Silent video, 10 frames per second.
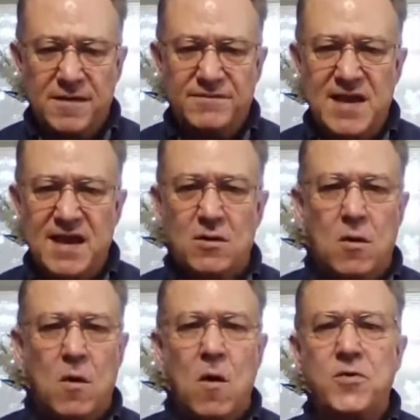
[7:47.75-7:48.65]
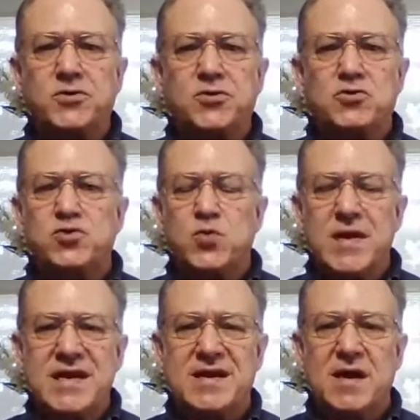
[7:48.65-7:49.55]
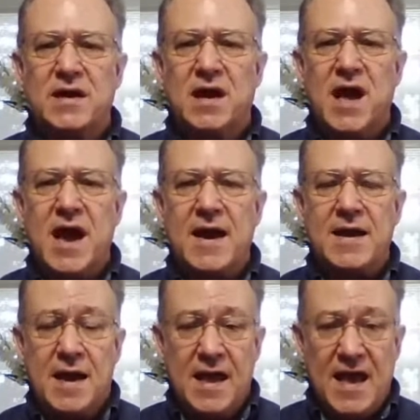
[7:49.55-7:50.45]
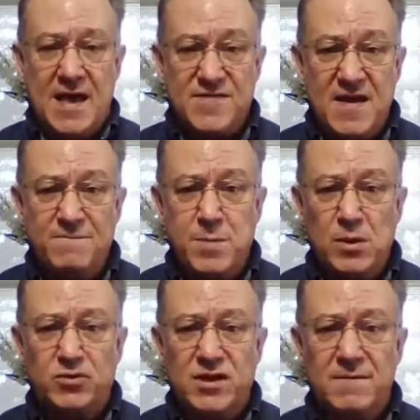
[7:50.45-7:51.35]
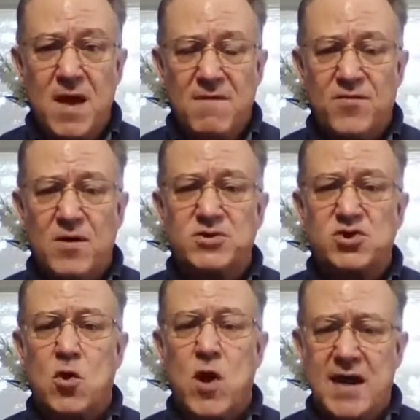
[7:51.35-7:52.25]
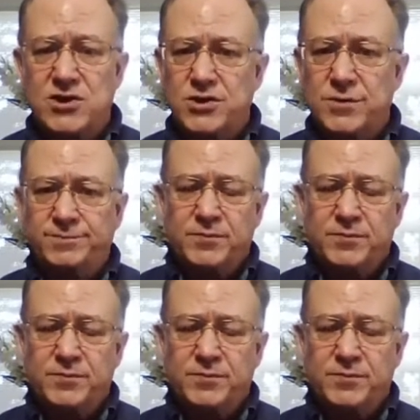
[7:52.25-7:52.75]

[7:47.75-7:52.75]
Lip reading: They've taken all the tools we need online and they've built them from scratch.